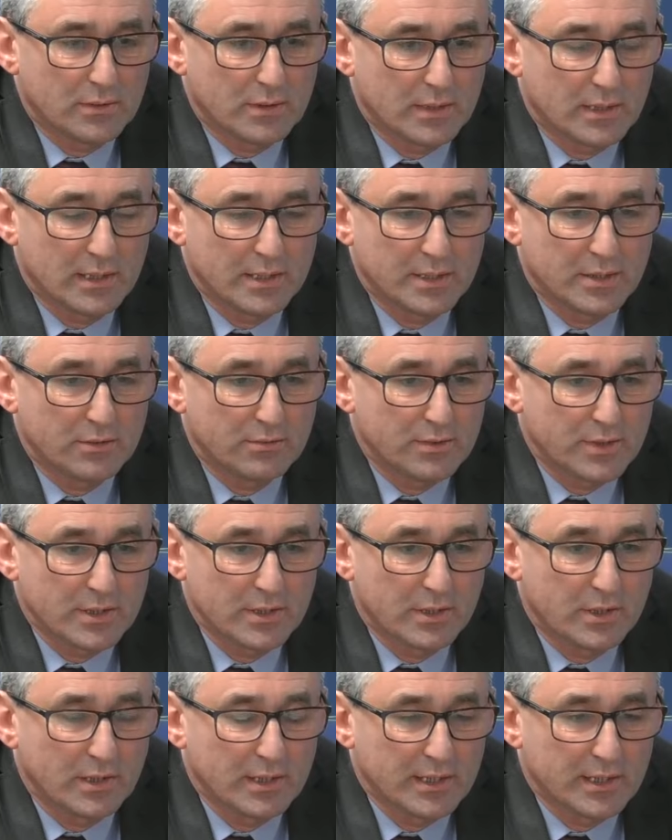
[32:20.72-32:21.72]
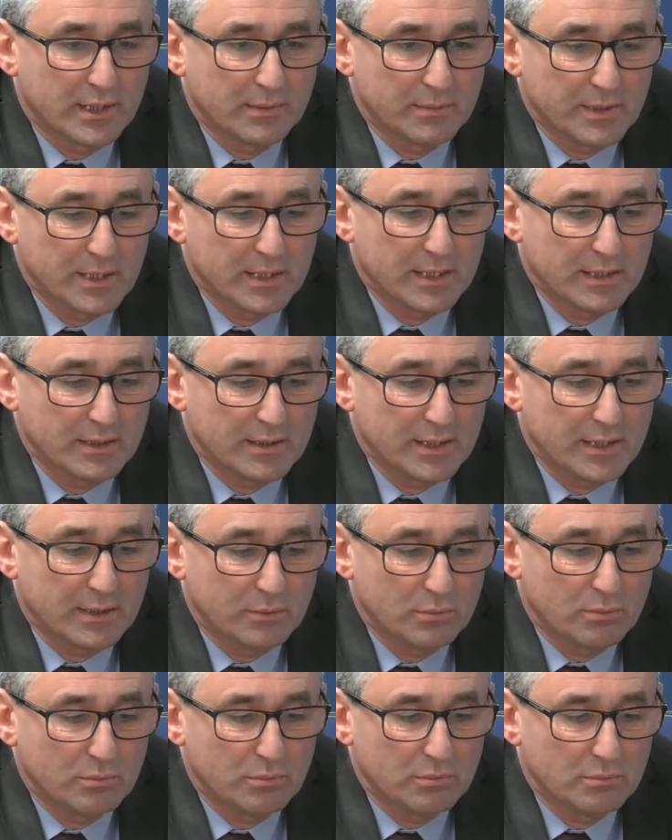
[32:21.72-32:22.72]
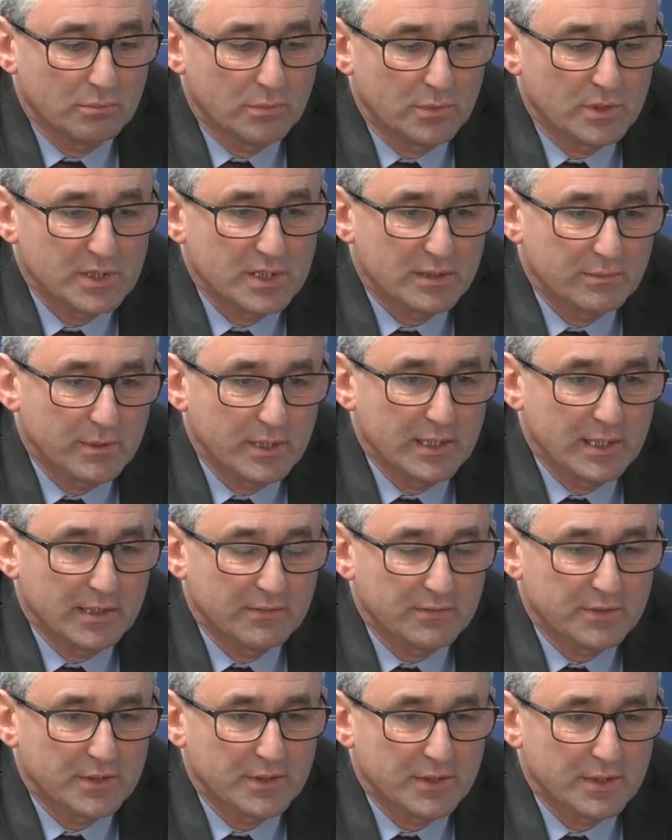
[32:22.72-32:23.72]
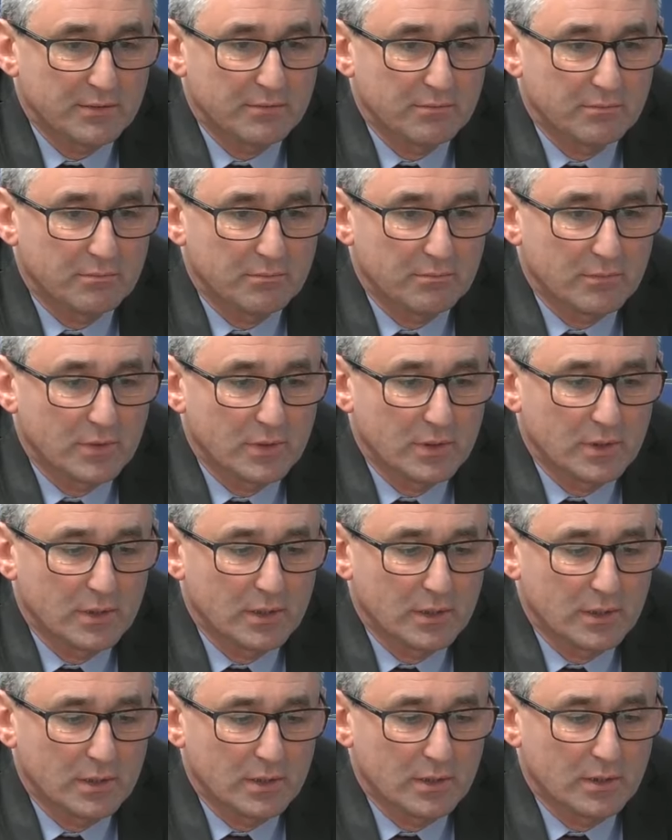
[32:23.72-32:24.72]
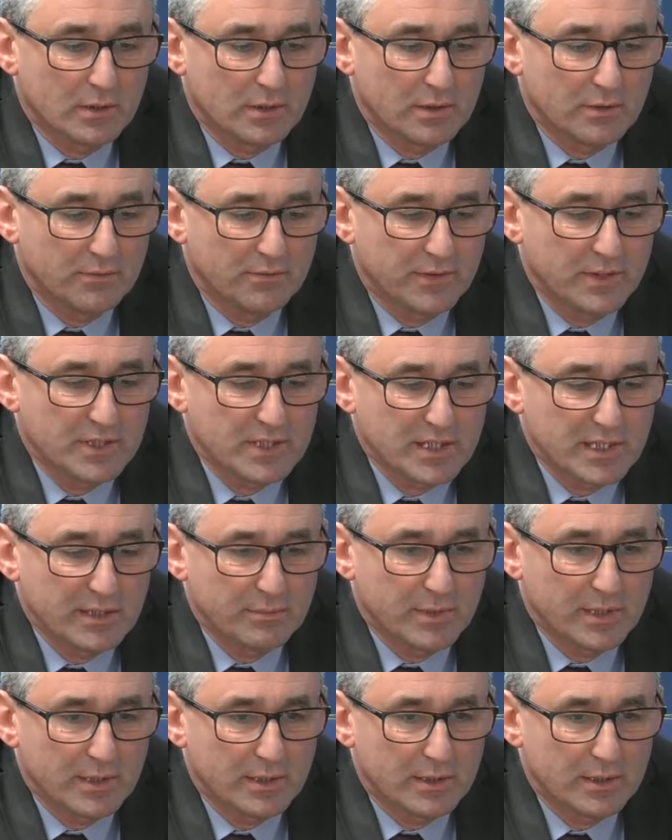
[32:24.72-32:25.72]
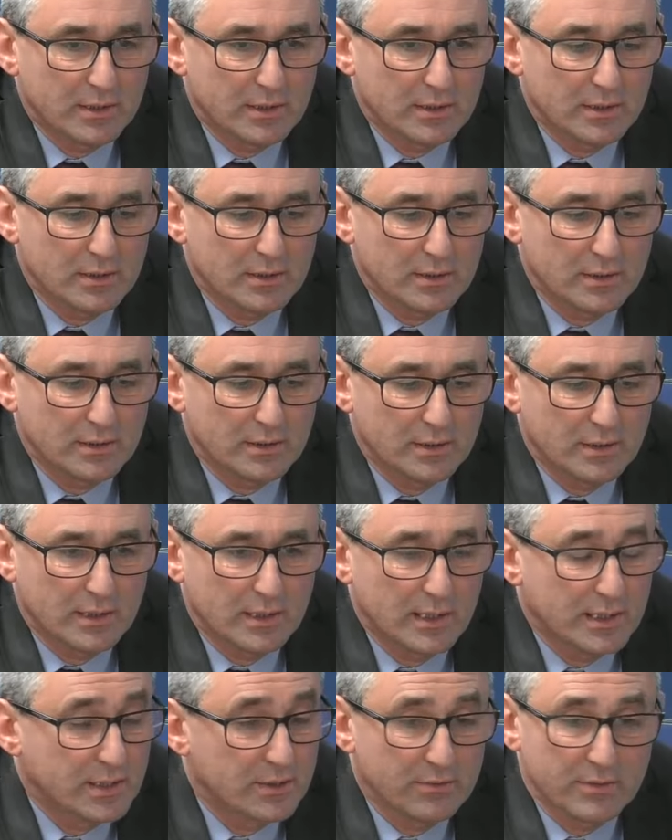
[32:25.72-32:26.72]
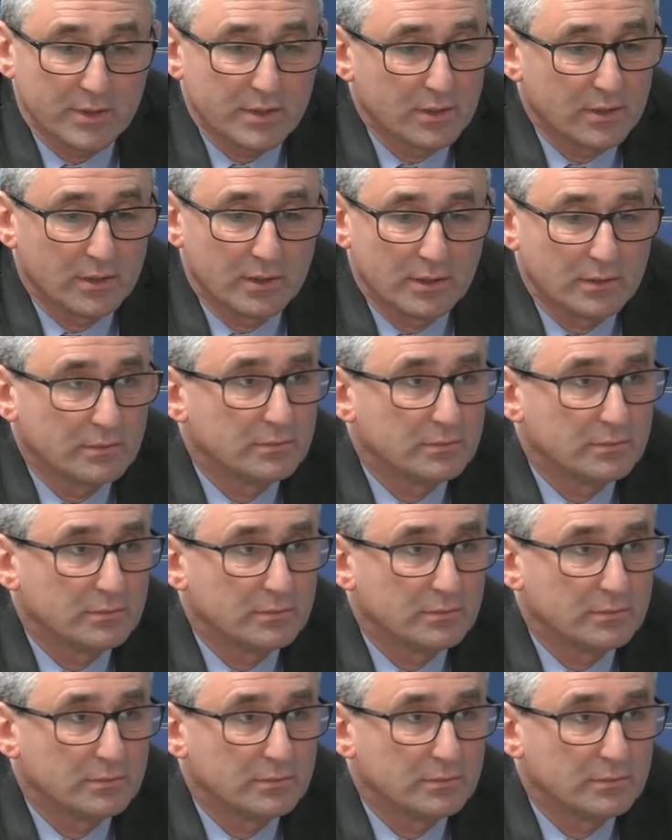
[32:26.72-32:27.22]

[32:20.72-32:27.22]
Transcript: I don't recall it. I mean, it must have been after the first email. I don't recall.